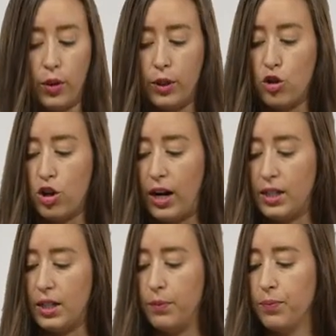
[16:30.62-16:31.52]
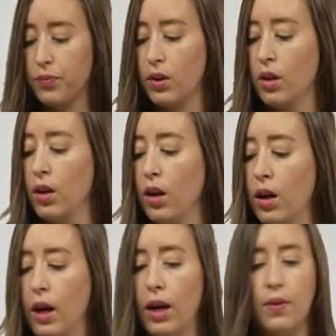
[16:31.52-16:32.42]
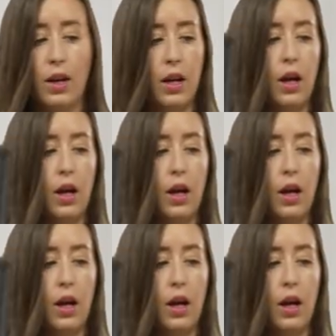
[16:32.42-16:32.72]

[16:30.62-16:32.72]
or retracting. And then